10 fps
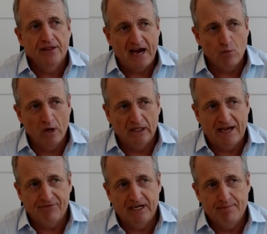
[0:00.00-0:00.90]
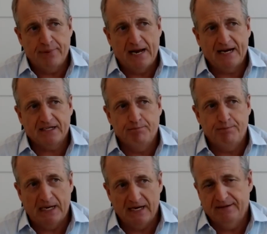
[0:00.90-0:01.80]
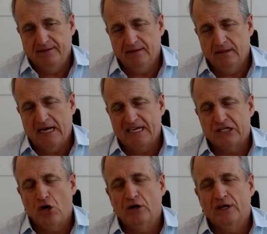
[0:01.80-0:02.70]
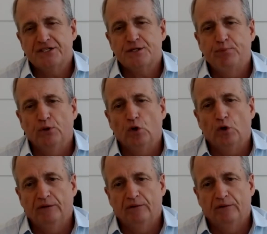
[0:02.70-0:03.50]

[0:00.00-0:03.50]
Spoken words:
that will have an impact. But as long as sport